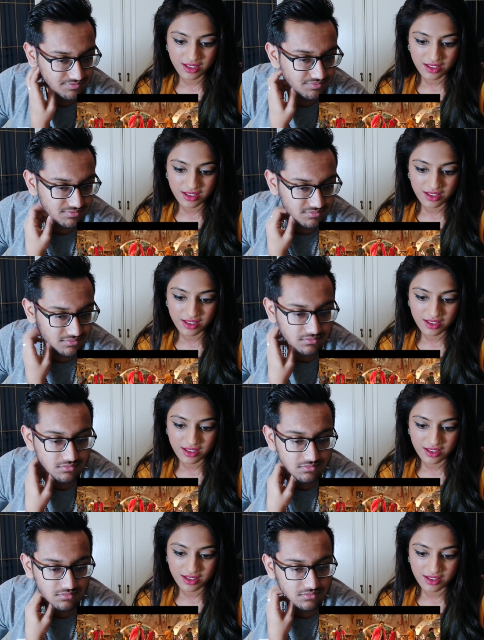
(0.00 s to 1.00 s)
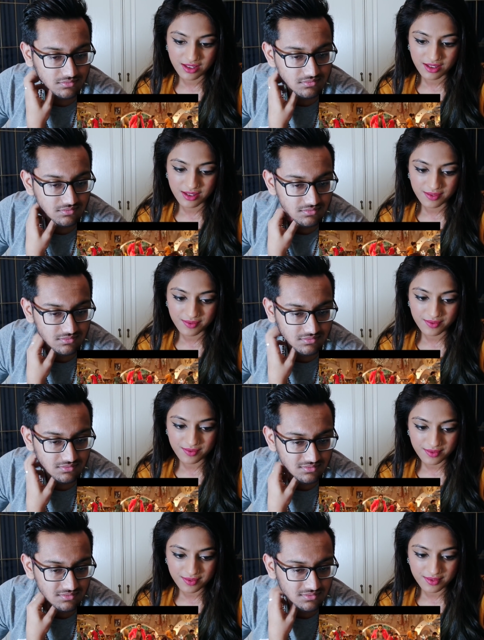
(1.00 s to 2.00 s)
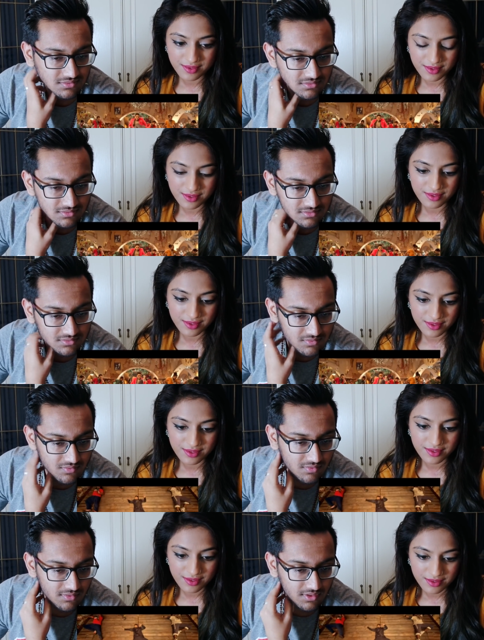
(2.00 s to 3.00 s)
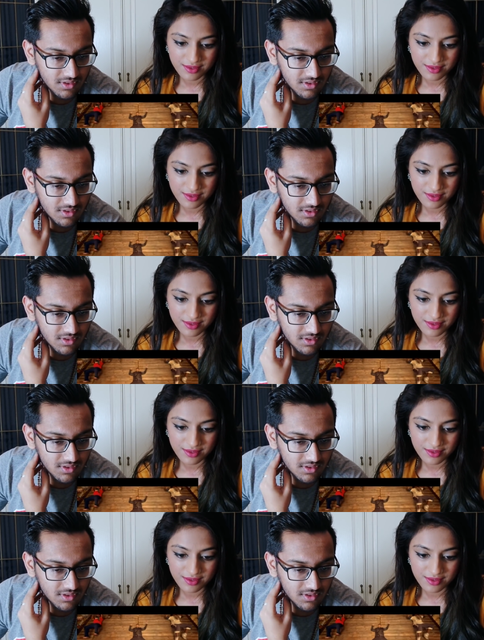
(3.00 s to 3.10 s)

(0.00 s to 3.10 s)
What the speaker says: Nothing is said.